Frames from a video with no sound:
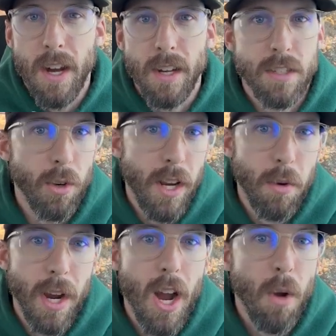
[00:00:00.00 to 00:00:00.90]
So
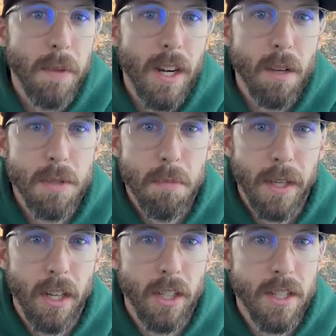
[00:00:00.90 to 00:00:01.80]
anyway, I hope that helps you
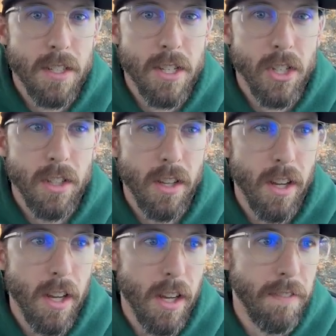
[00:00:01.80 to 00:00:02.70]
make a good decision
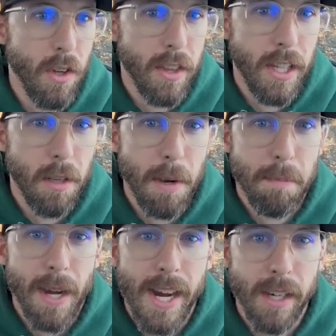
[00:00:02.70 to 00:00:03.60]
if you're thinking about
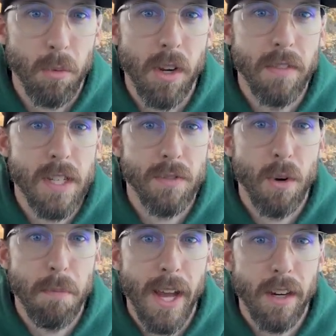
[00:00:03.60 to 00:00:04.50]
buying one of these
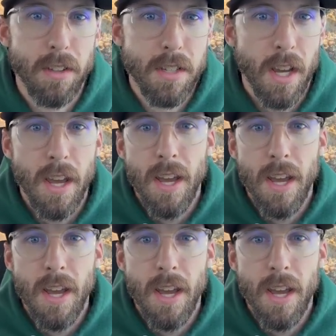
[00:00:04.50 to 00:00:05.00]
foam paddles.